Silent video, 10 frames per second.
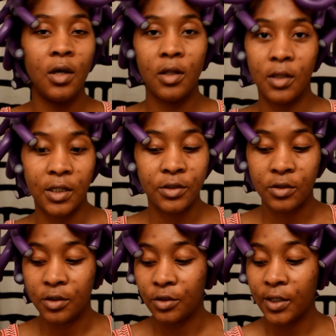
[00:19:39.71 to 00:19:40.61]

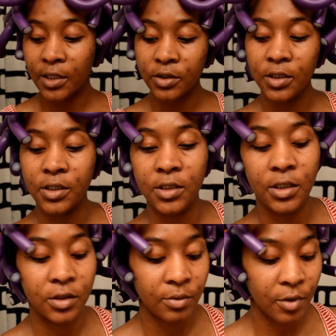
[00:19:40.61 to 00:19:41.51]
luster. You guys are going to see
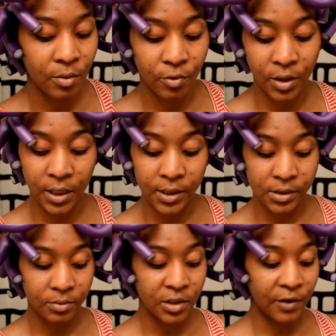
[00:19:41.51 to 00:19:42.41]
it tomorrow morning because
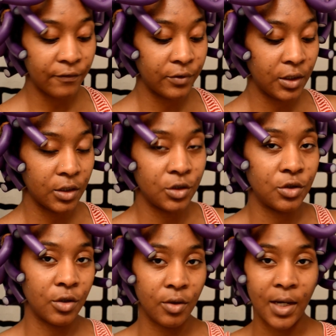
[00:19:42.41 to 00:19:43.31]
I'm definitely going to show
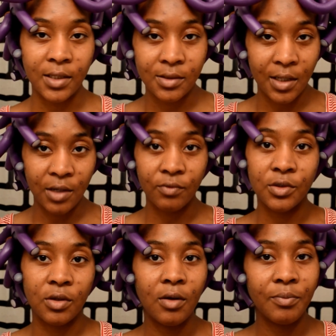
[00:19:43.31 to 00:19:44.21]
you guys the end
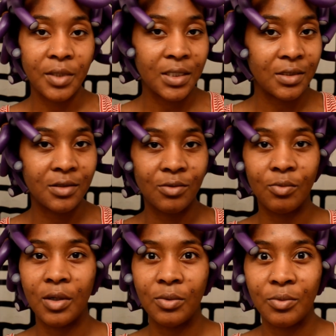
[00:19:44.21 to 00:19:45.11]
result, because
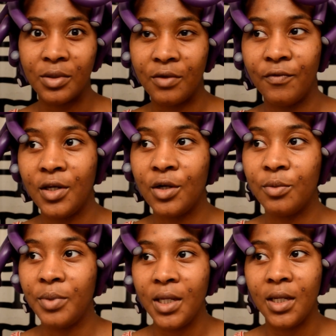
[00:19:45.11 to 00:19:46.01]
what would the video
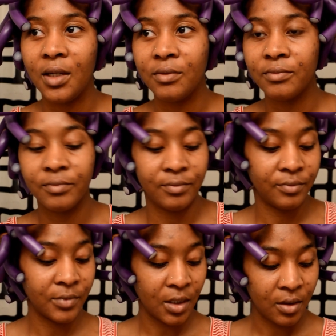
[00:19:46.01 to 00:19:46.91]
be
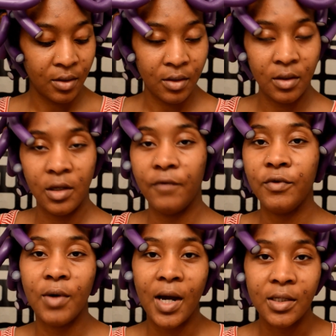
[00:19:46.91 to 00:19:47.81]
if you
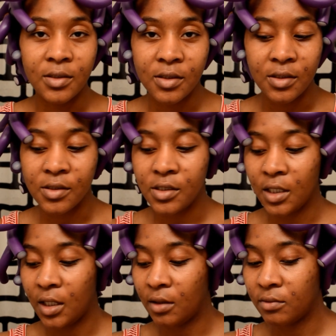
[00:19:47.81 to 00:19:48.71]
guys couldn't
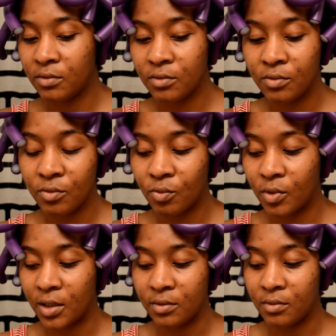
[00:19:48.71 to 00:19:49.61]
see
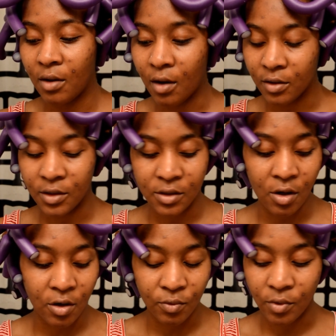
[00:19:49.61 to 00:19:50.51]
what all this
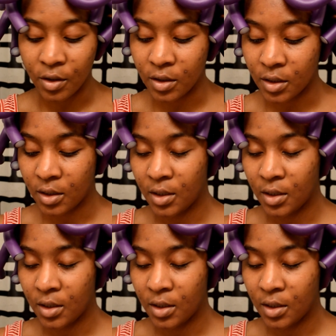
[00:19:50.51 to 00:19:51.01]
hard work